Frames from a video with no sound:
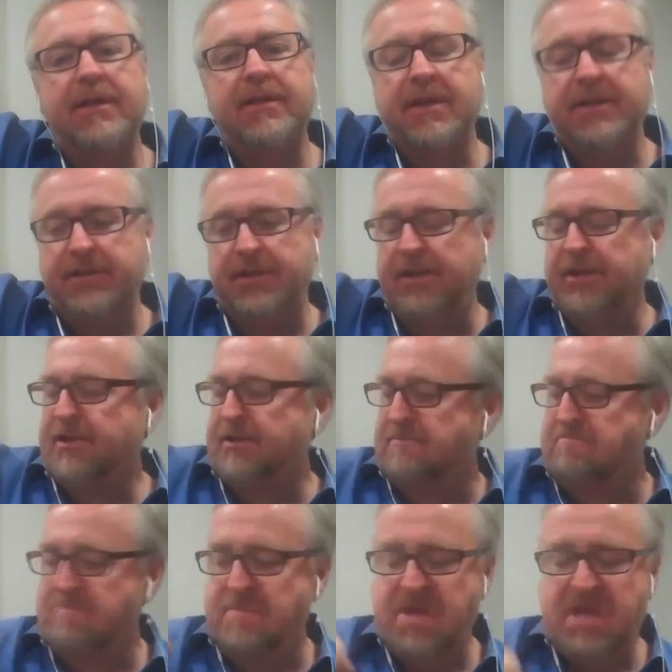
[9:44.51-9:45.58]
that just
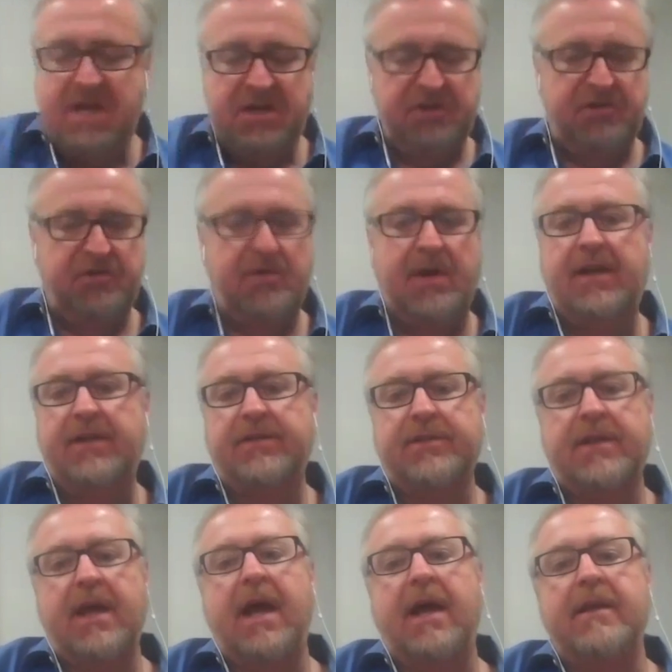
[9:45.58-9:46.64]
penetrates
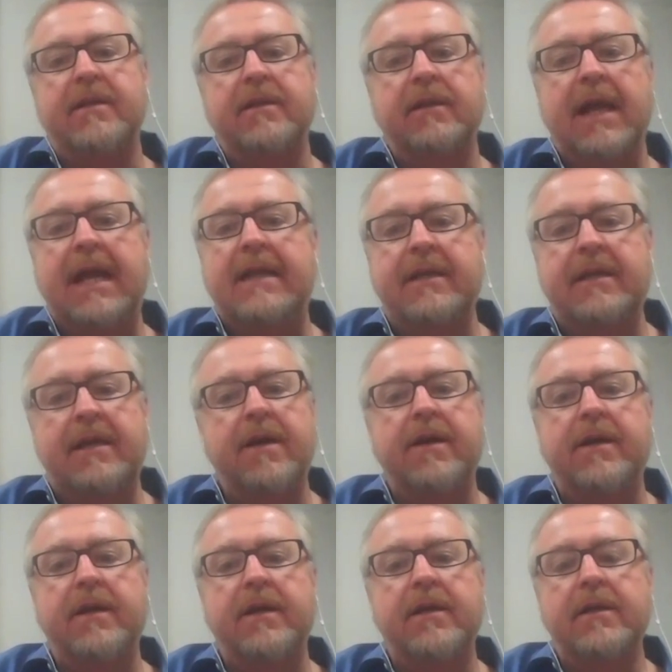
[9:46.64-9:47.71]
that landing
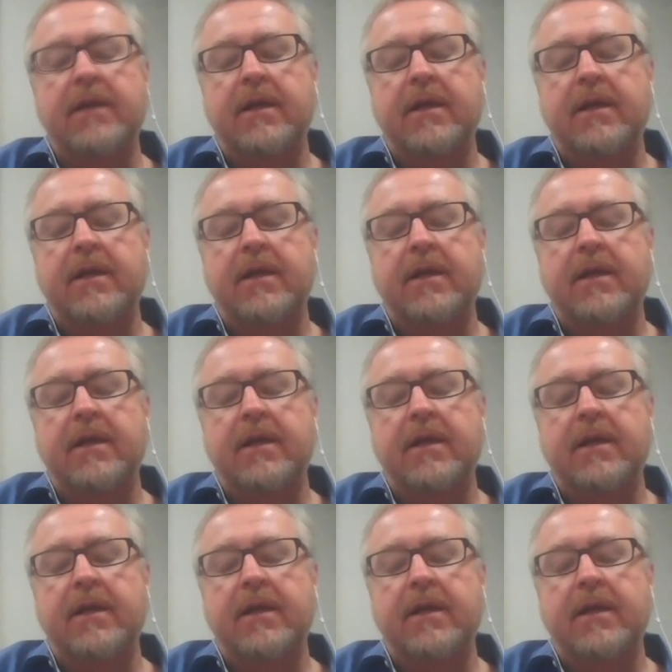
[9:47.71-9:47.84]
area